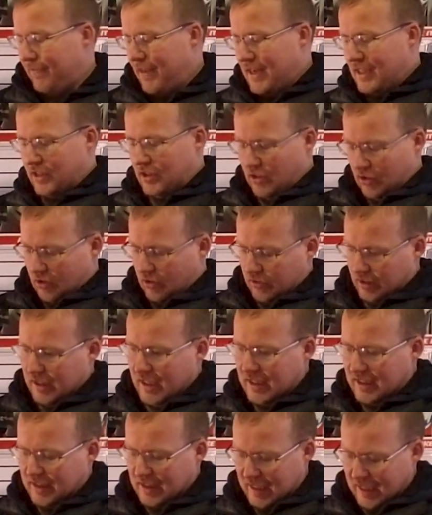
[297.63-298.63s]
air vents
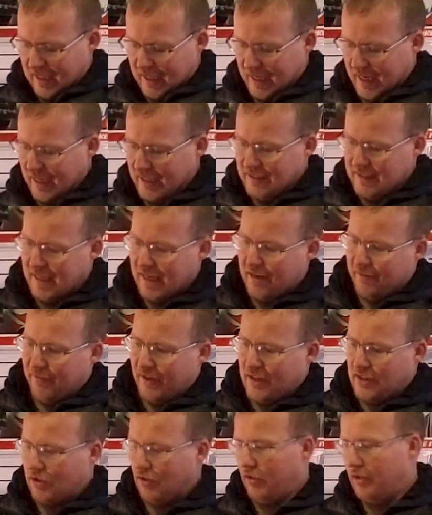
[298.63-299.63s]
on this. It
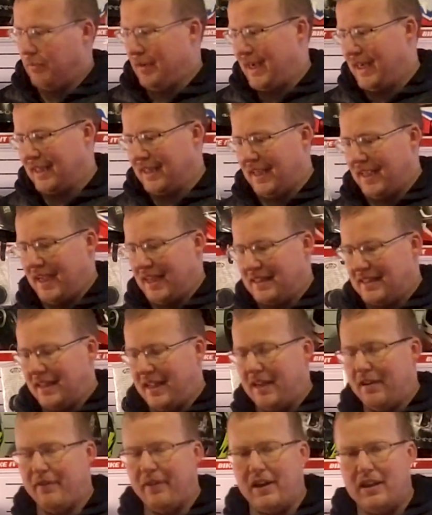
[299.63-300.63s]
has air vents on the back,
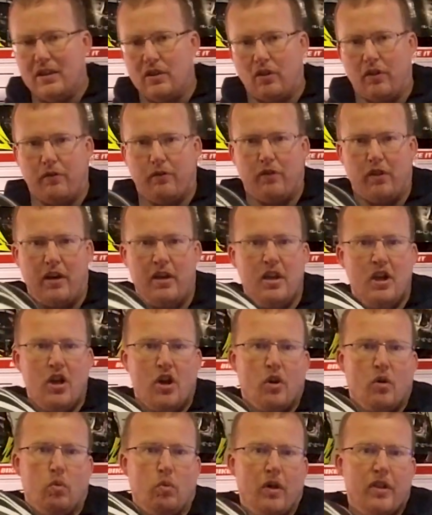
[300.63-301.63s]
it has air vents on the
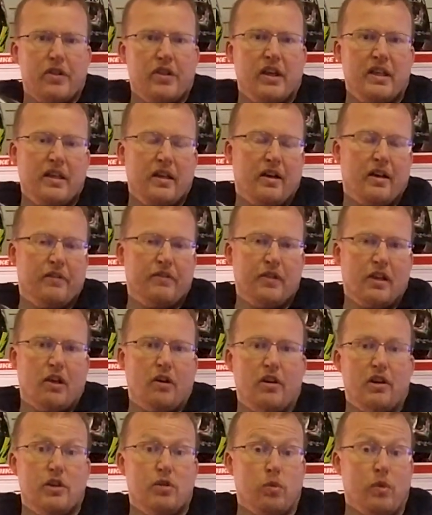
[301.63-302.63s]
front. One thing that
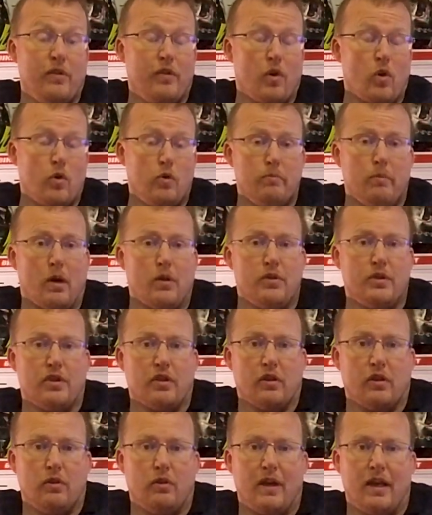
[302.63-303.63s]
I've noticed with all
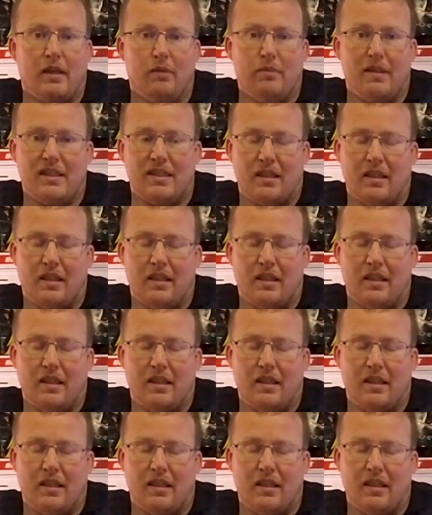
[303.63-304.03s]
motorcycle